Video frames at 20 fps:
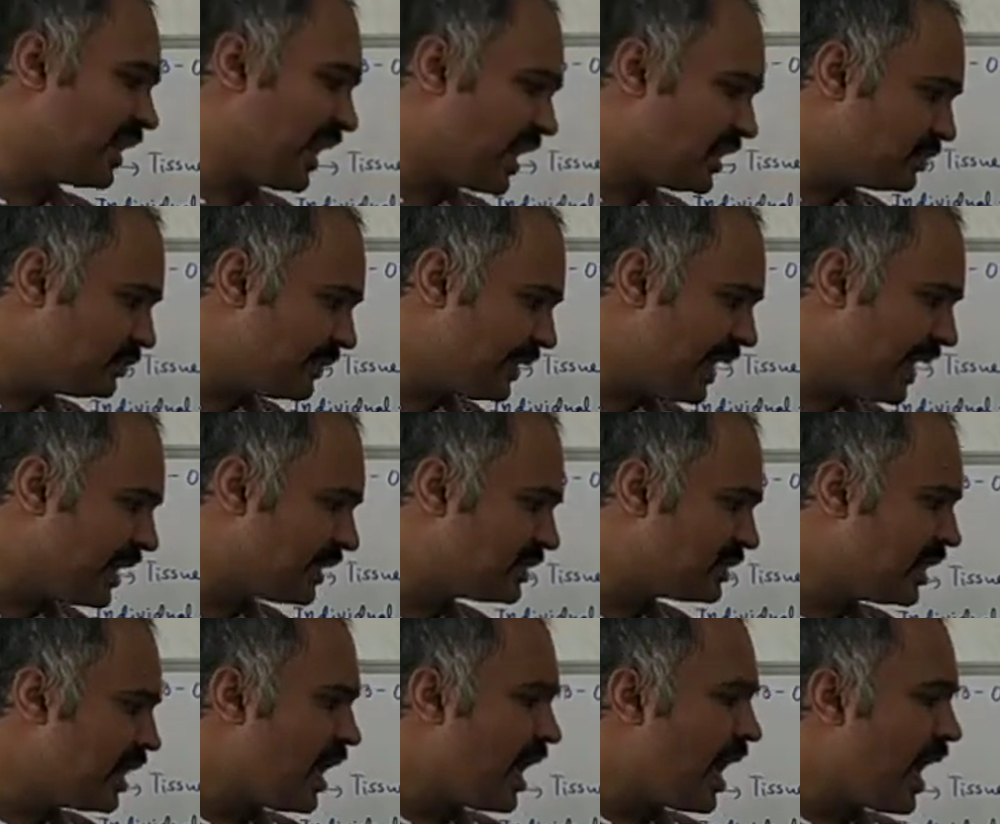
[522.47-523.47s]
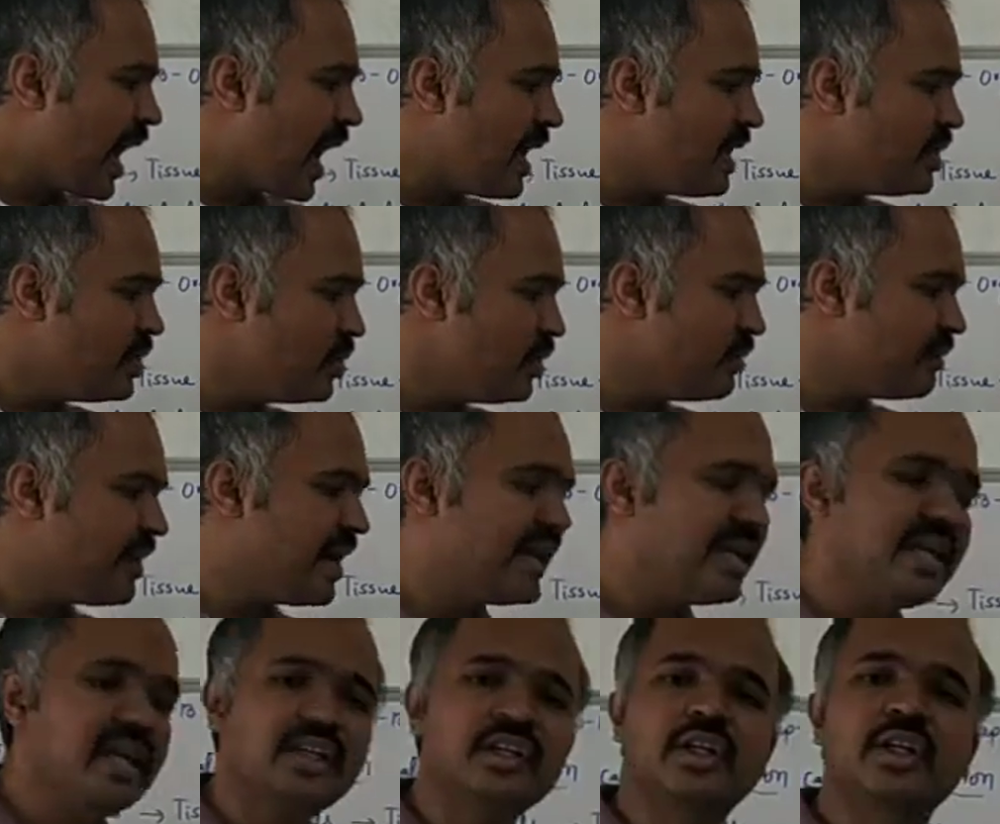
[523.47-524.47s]
as well as annual
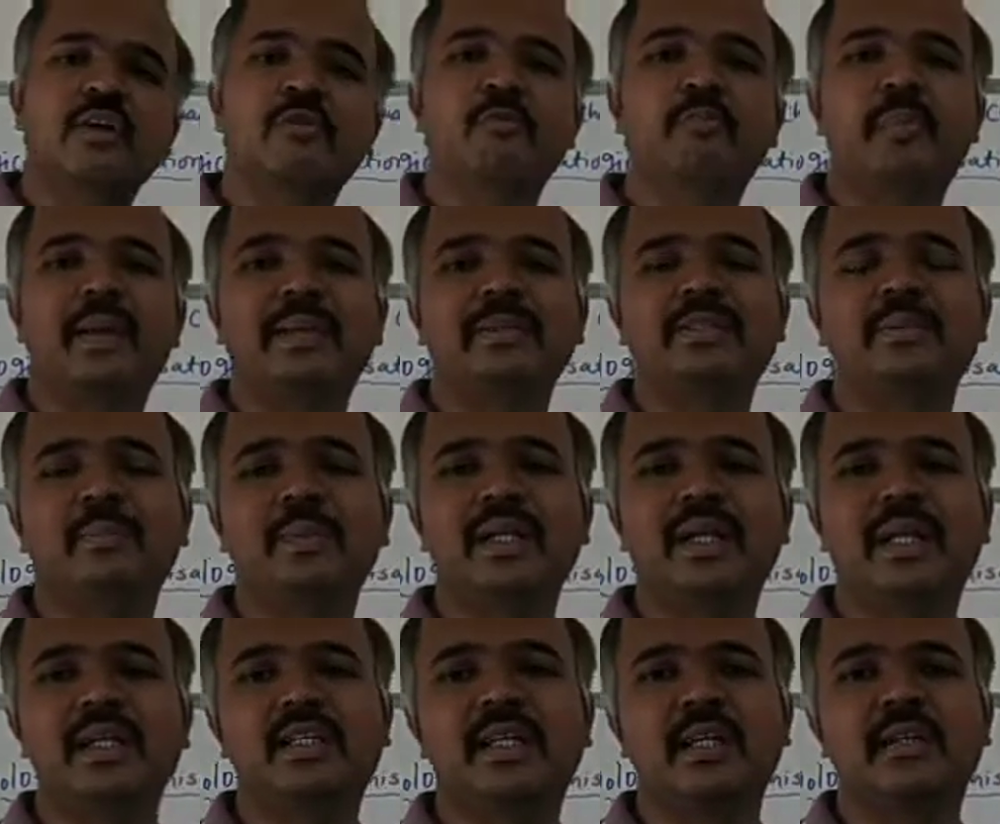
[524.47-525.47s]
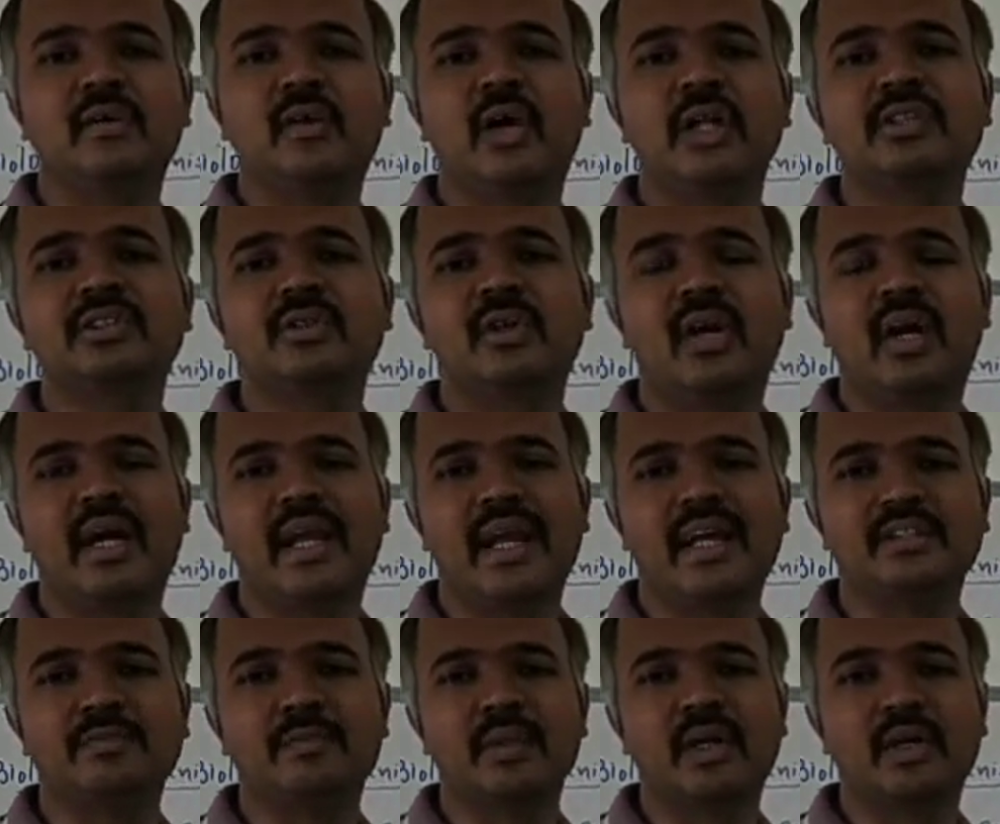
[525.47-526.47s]
variation of precipitation also
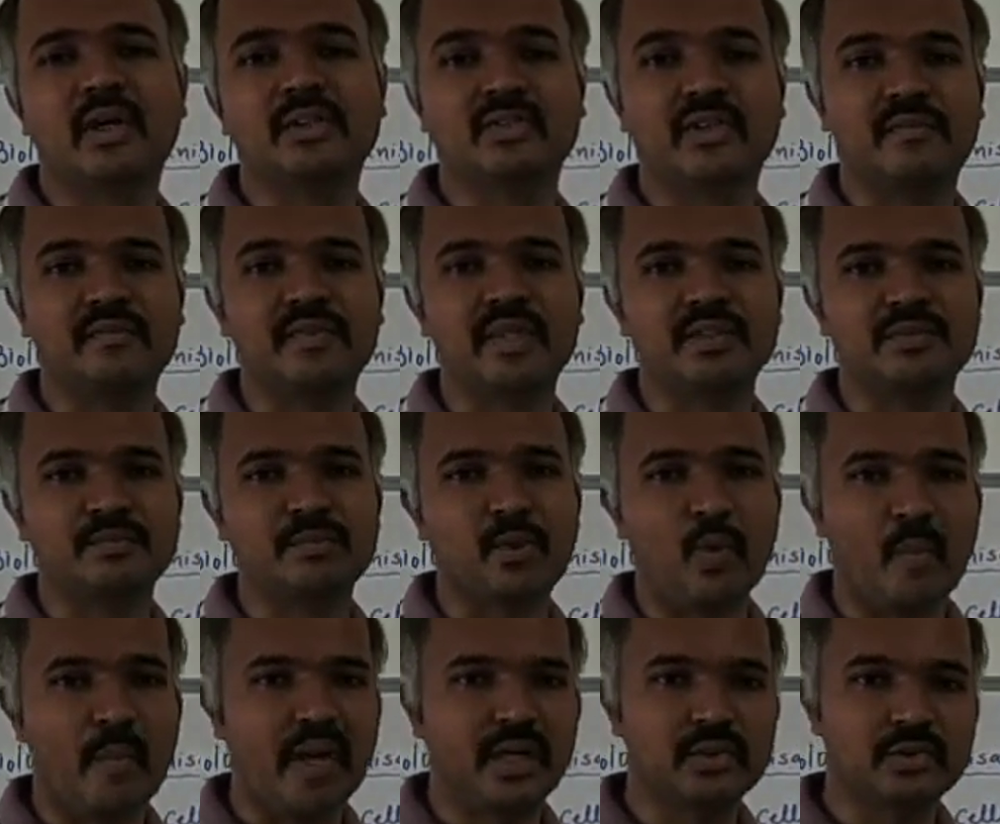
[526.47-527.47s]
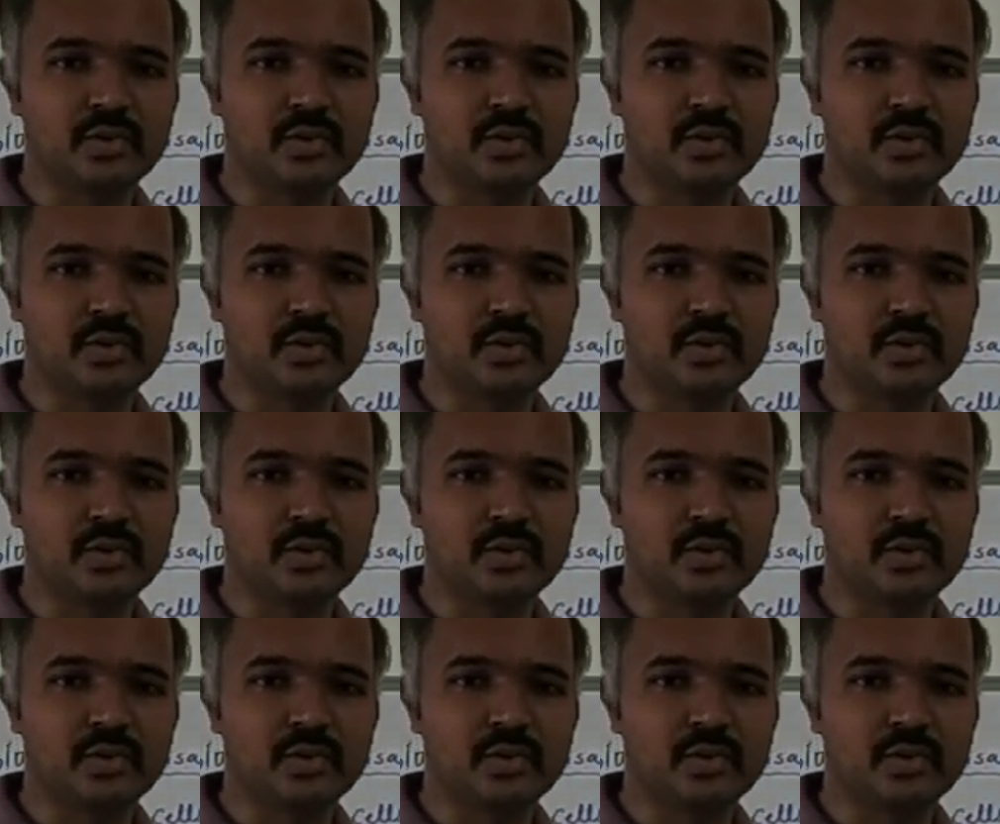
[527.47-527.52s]
arises because of this movement.